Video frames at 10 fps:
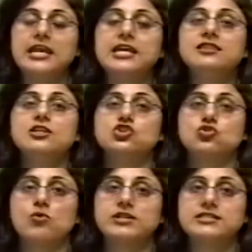in the
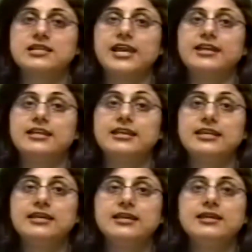joints like
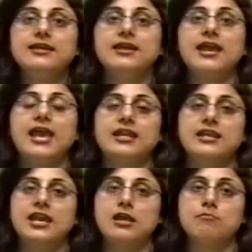knee and
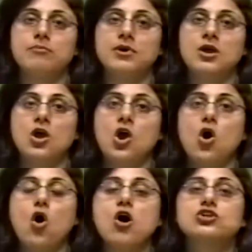hip.
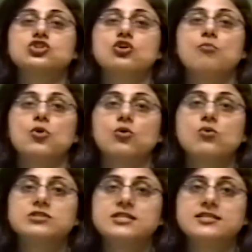
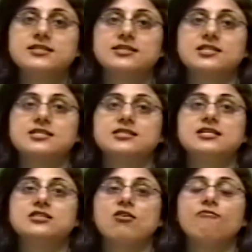Osteoporosis is a
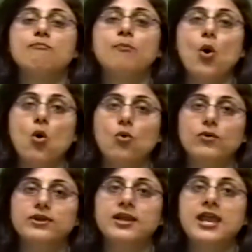disease of
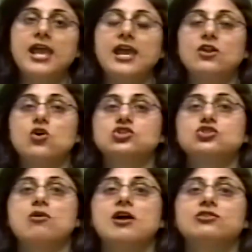bone and
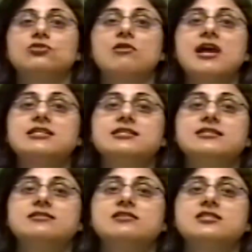osteoarthritis
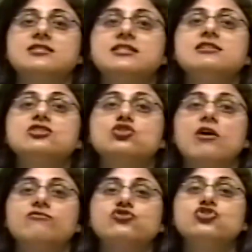is a disease
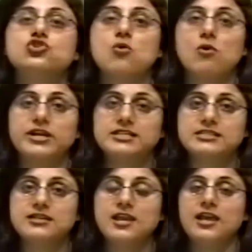of
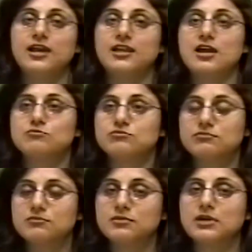joint. And
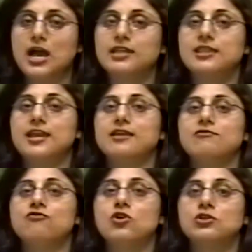I think
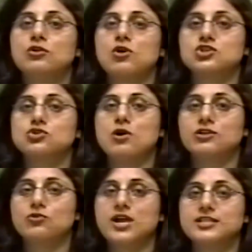further
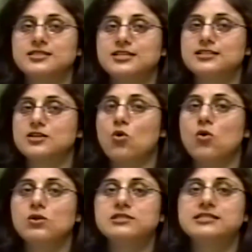osteoarthritis needs a
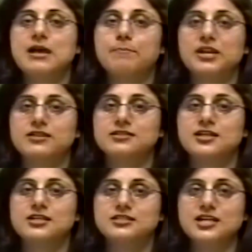whole separate
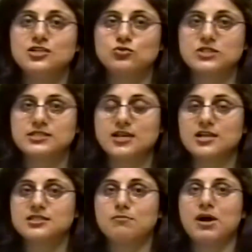day to
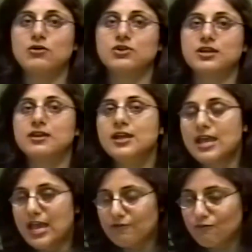discuss about it,
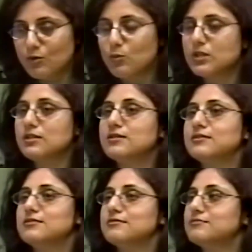and we will
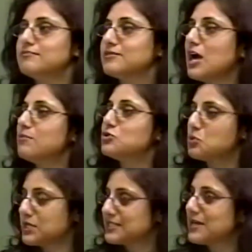come
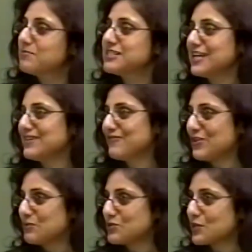to it someday in
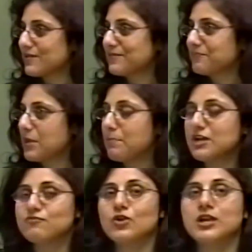future.
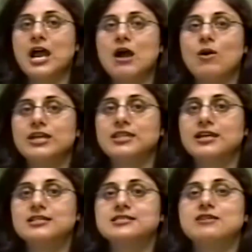But for now, I think it is